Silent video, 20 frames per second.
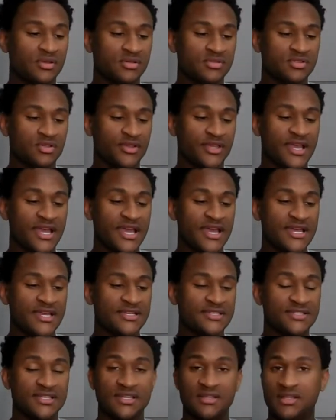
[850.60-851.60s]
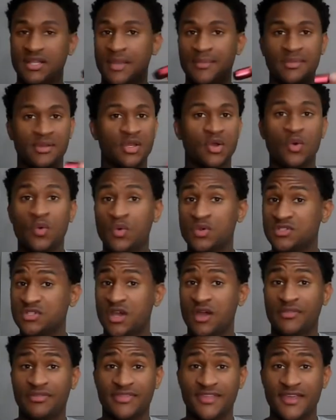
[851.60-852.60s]
So you guys, let me know what
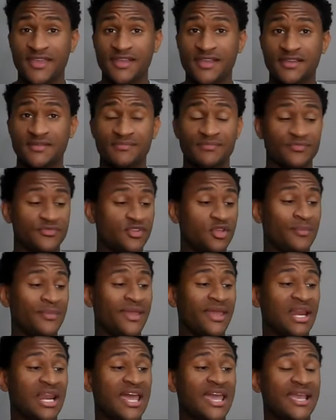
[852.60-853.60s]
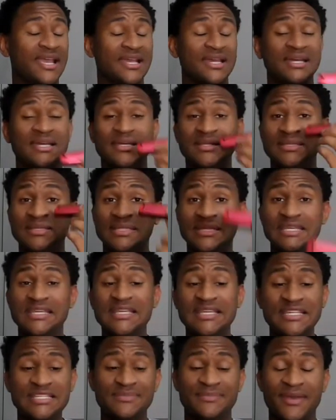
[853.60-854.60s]
y'all think. You may like
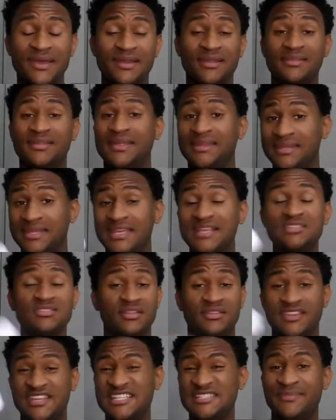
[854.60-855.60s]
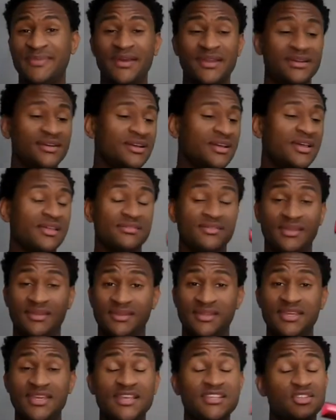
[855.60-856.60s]
these better than these, or these better than
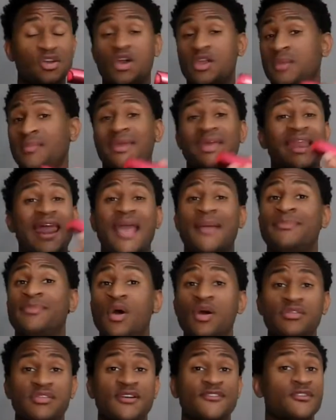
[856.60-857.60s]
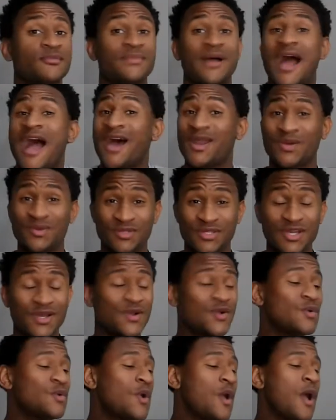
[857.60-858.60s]
these, or you may like both of them, I don't
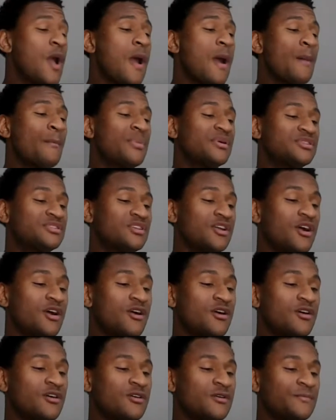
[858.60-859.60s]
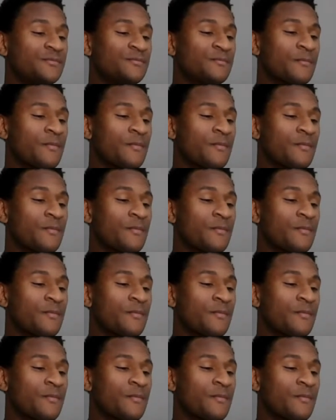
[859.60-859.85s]
know. But y'all,